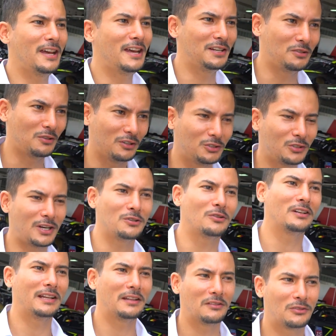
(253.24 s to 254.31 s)
and not try not
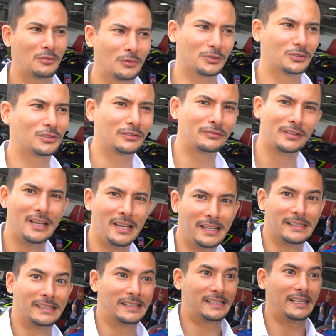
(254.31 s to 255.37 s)
let thoughts of
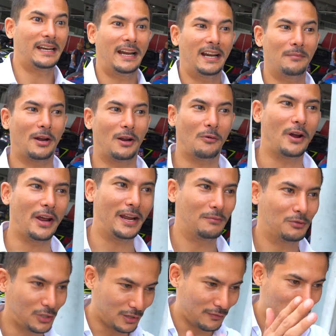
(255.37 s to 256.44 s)
get out of my way. I'm
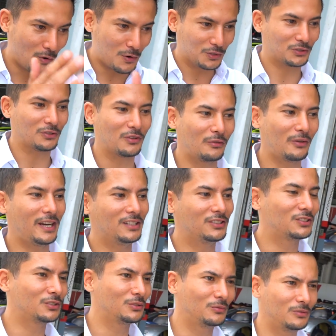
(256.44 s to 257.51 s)
yeah. trying to focus on the race
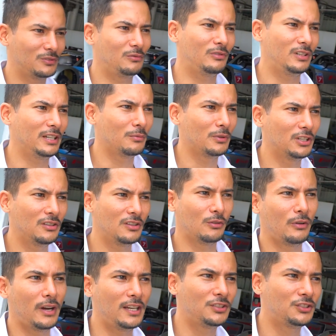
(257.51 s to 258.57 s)
because really when you're in the
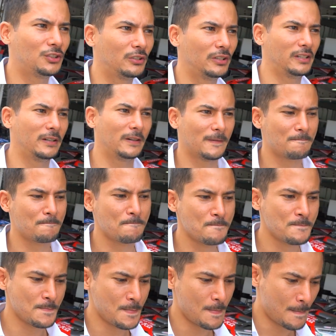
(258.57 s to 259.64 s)
race, you're in a
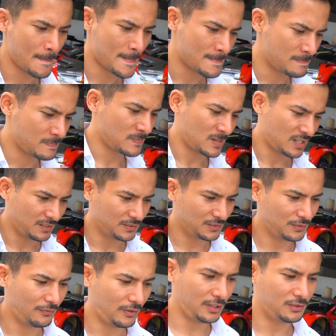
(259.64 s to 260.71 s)
it's
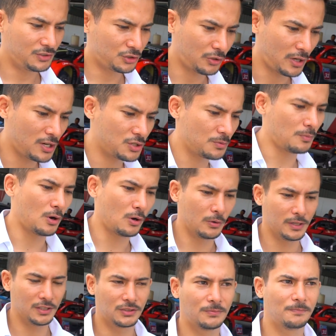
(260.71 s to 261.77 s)
a very strange mode
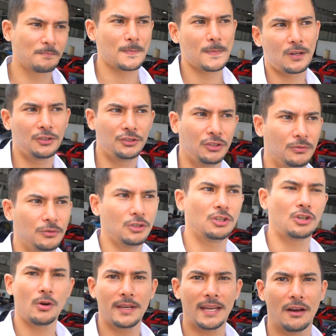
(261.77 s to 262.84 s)
because you're, you're
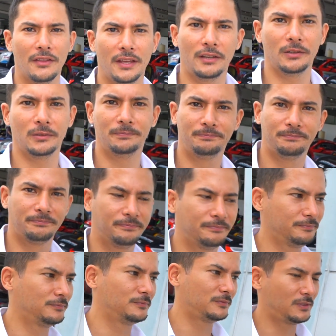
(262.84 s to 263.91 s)
going out there
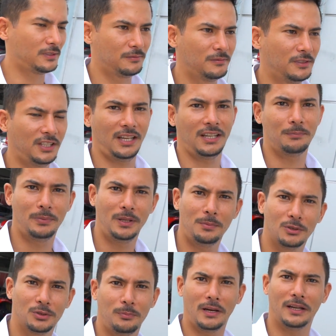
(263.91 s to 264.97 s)
to kick
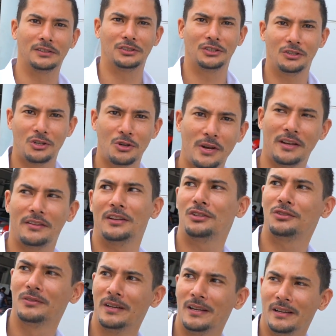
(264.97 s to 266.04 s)
people's butts. You know, you're going out there
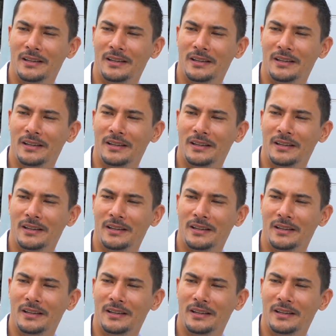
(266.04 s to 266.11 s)
to